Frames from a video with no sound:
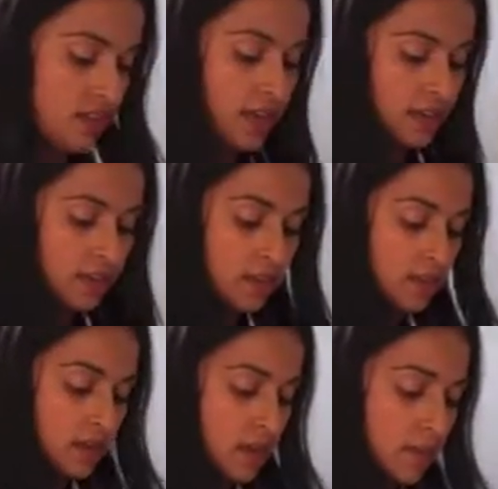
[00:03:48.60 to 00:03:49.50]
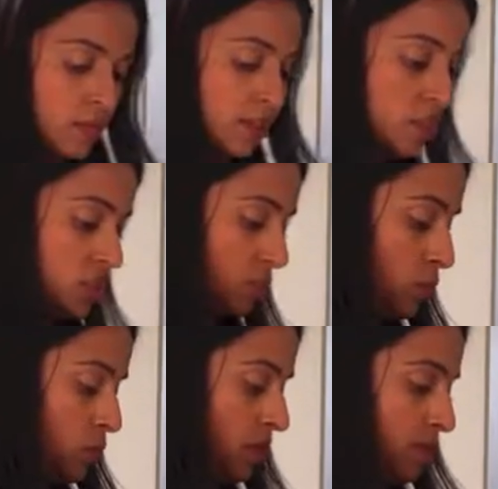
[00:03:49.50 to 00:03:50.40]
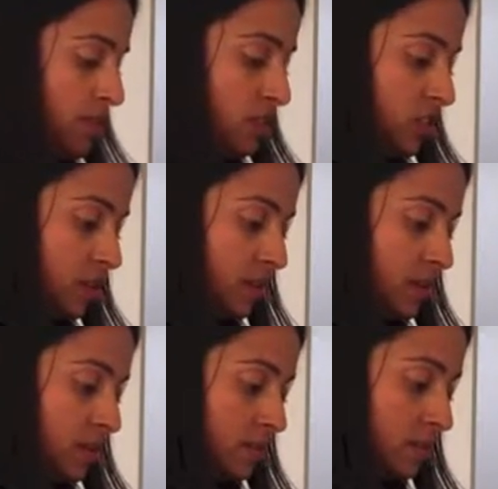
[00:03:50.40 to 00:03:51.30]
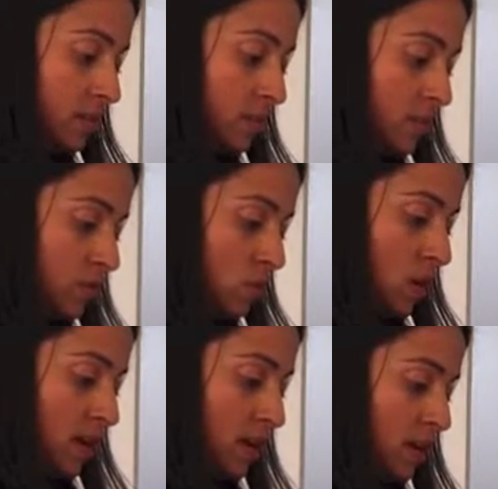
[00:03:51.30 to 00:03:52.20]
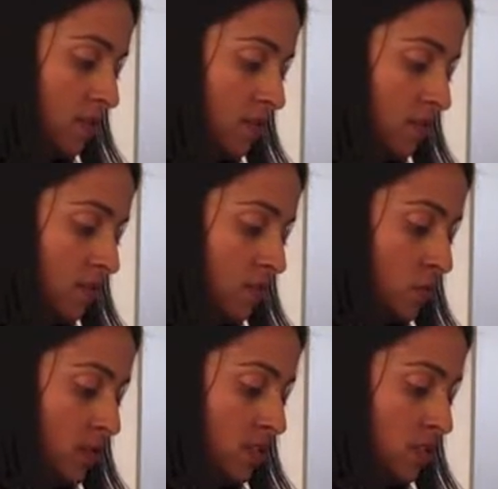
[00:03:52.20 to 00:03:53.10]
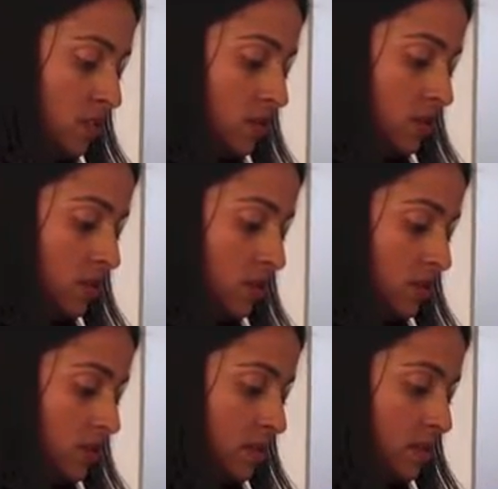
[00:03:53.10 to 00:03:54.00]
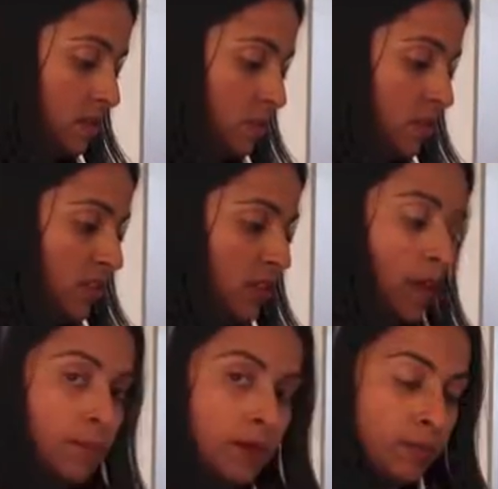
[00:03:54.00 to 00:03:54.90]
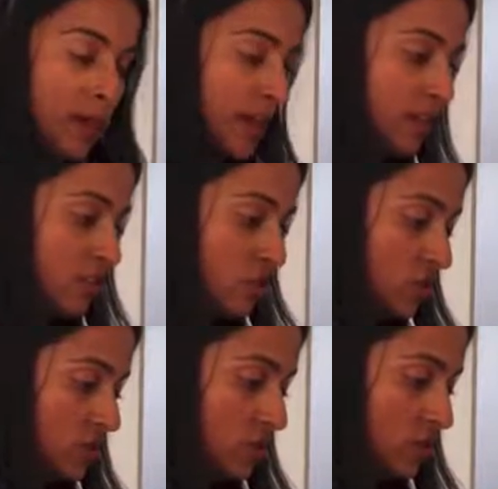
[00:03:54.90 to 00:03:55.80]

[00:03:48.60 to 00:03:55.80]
then I'm going to just pour it in my jug because it wasn't wide enough for me to put the nut milk bag into.